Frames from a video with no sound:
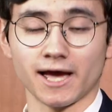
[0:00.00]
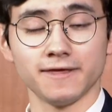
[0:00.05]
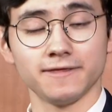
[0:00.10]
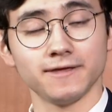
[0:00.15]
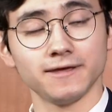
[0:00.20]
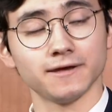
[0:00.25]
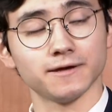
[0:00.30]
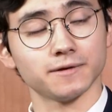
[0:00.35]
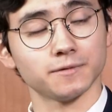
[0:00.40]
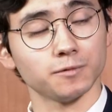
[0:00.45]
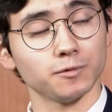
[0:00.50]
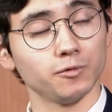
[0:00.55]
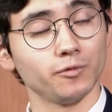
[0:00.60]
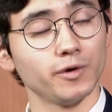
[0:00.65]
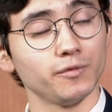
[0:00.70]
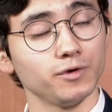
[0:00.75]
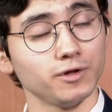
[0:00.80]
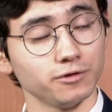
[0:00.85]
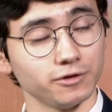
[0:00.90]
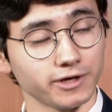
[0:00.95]
think
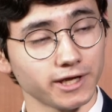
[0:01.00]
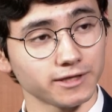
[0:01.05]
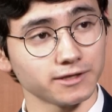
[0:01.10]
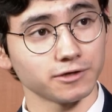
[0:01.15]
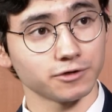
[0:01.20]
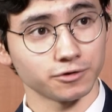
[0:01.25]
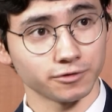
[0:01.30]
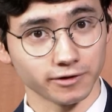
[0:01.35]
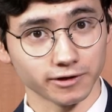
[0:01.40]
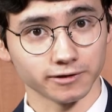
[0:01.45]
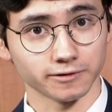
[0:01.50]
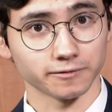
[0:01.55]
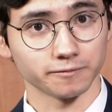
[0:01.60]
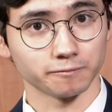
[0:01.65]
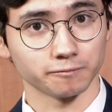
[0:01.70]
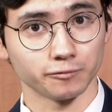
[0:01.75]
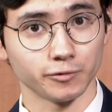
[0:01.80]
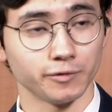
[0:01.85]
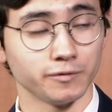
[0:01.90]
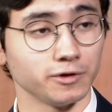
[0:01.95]
when we look at the curriculum,
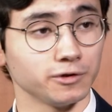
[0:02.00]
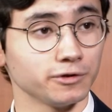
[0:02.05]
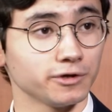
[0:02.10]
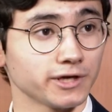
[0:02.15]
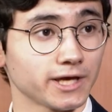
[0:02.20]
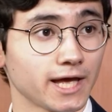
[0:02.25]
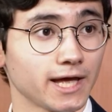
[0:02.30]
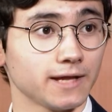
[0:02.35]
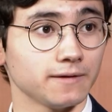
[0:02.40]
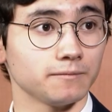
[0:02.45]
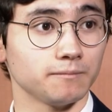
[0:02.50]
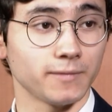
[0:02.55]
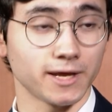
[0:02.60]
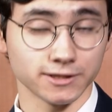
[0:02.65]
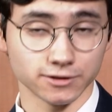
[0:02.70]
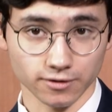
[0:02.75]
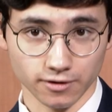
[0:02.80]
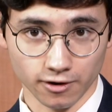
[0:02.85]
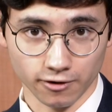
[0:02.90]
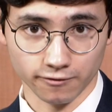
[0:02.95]
when we look at
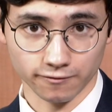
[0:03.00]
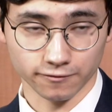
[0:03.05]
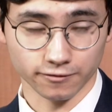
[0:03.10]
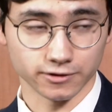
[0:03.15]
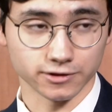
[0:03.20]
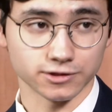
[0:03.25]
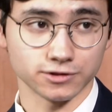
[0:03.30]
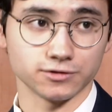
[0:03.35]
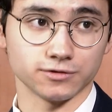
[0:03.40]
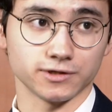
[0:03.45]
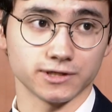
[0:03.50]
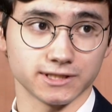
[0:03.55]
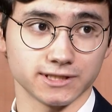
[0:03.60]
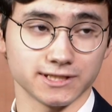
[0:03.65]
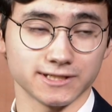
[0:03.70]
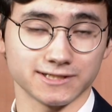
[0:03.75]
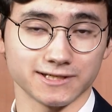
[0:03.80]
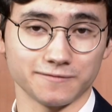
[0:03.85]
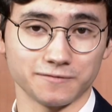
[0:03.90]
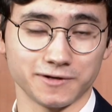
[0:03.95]
mental health for our students,
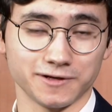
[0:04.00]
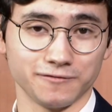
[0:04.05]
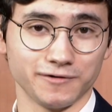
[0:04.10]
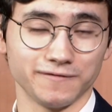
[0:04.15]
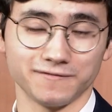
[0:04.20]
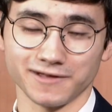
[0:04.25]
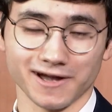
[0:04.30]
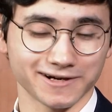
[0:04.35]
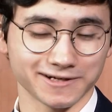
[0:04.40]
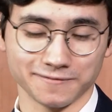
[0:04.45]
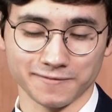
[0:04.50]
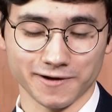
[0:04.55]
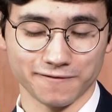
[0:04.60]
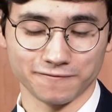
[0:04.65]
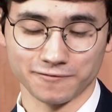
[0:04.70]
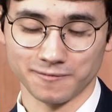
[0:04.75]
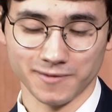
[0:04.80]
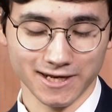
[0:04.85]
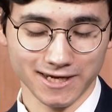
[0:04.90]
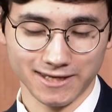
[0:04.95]
it's something we've talked about
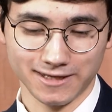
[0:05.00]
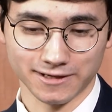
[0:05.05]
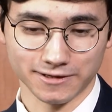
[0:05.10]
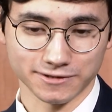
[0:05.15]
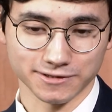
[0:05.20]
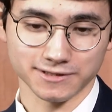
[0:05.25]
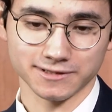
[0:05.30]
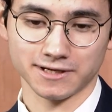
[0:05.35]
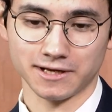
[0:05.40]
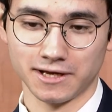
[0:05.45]
for many years.